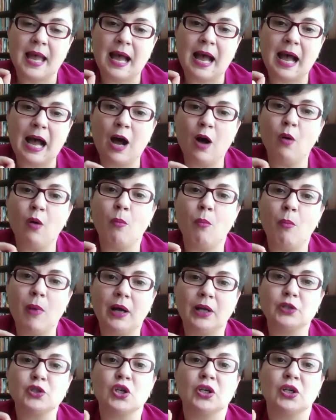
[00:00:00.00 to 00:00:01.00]
How
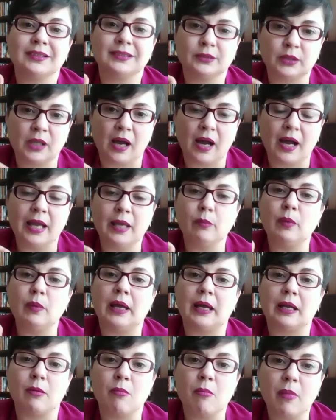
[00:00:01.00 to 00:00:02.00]
much time
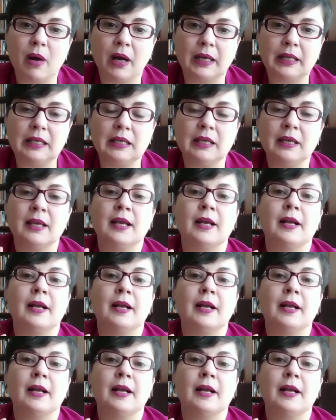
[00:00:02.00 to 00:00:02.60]
and money